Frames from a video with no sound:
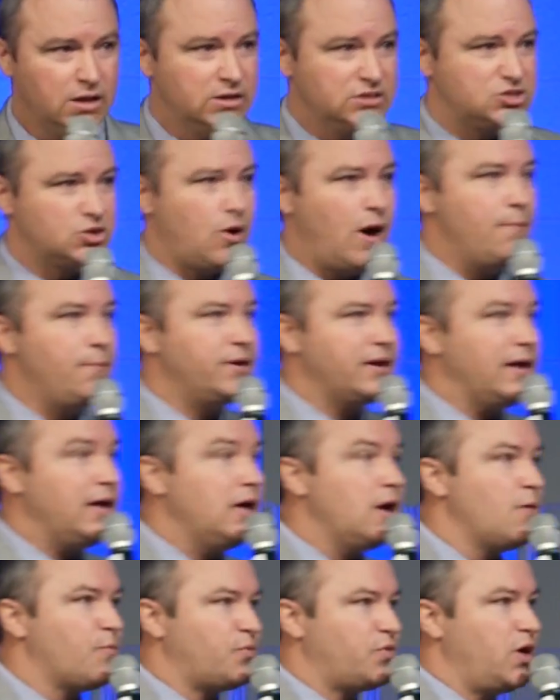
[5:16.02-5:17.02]
So I'm going to
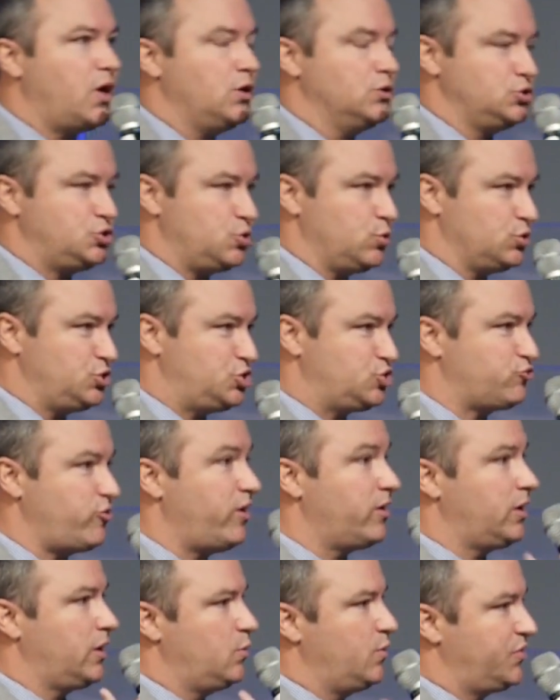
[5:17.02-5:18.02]
help those who are
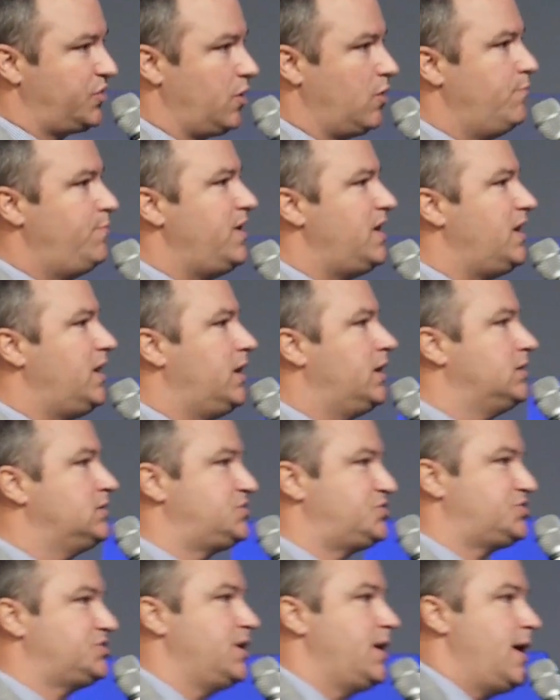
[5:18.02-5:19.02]
struggling with
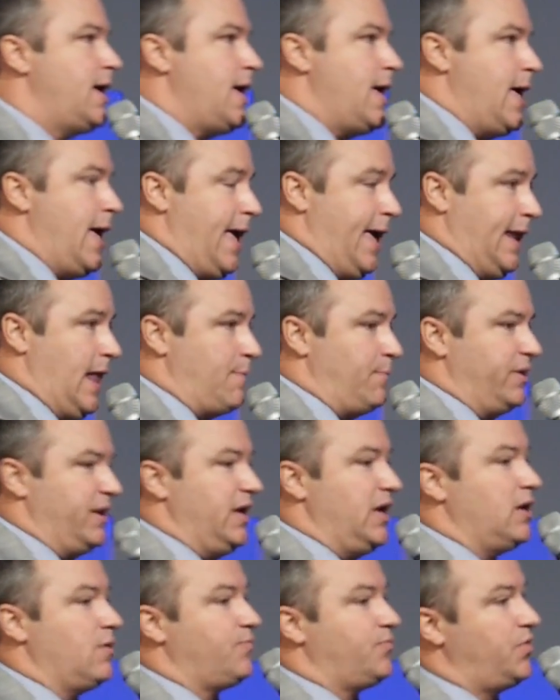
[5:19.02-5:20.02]
obedience, and I'm going to
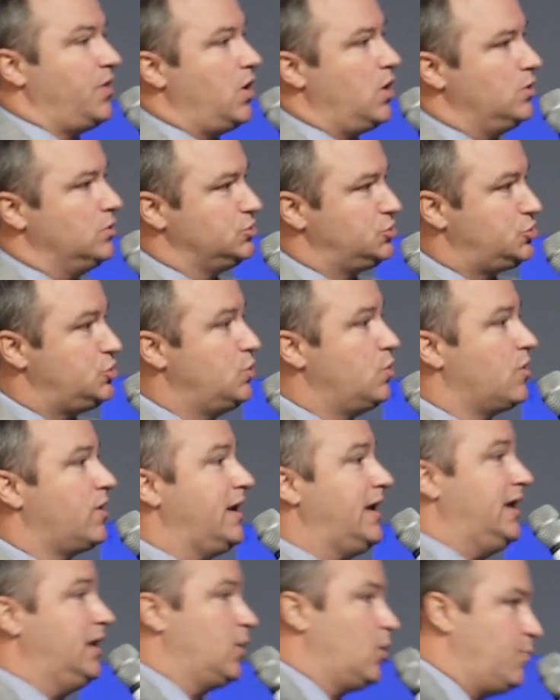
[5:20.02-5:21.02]
help those who are
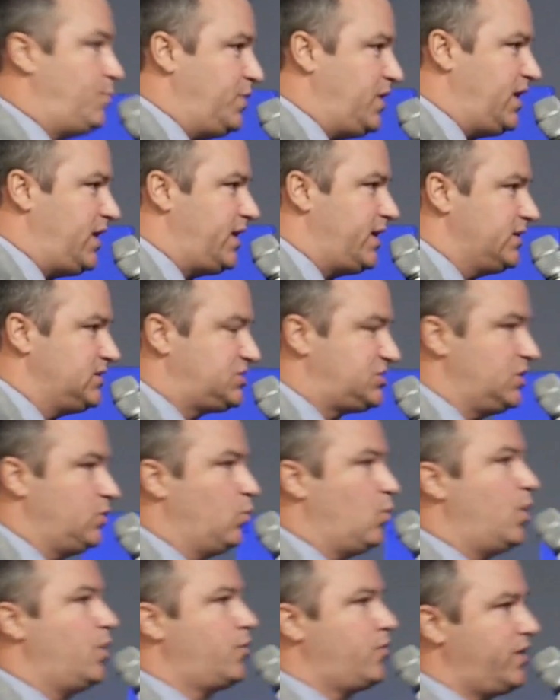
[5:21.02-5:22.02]
in obedience and
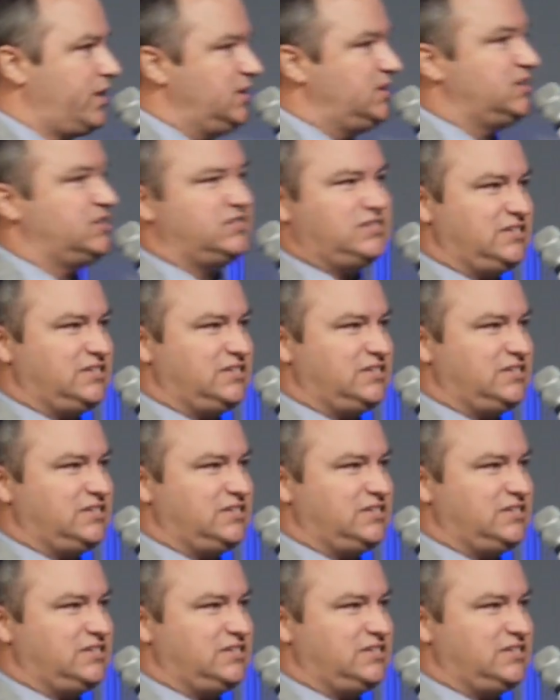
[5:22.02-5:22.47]
wondering, does